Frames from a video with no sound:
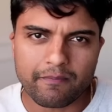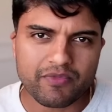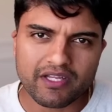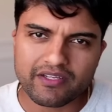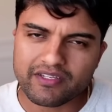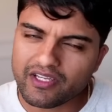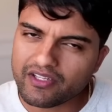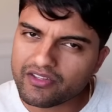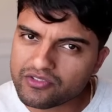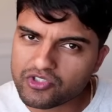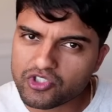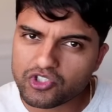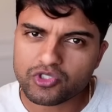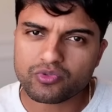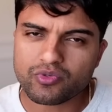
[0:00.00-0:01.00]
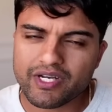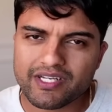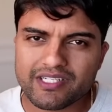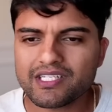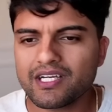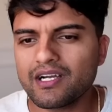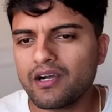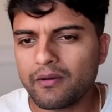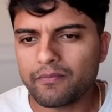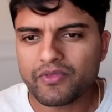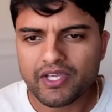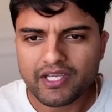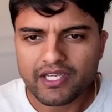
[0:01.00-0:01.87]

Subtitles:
another trend up.